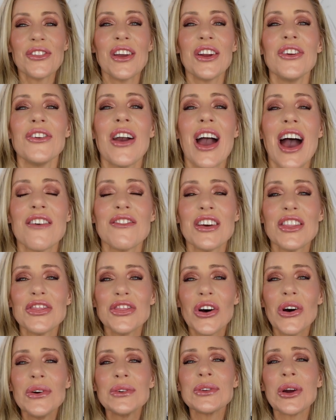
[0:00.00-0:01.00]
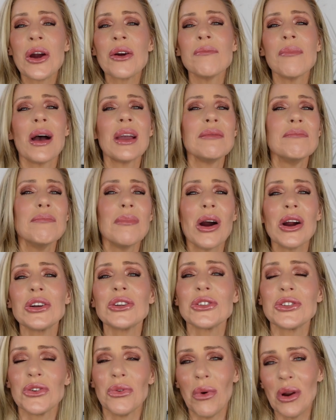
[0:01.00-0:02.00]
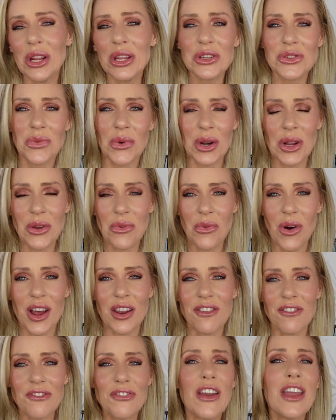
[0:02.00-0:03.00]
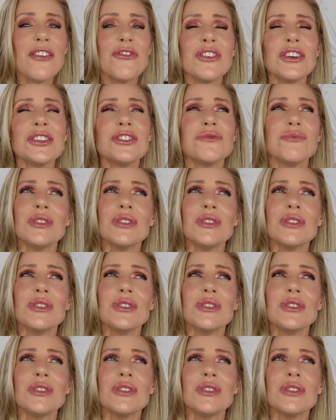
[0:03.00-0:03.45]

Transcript: there you have it. Those are my March 2021 favorites,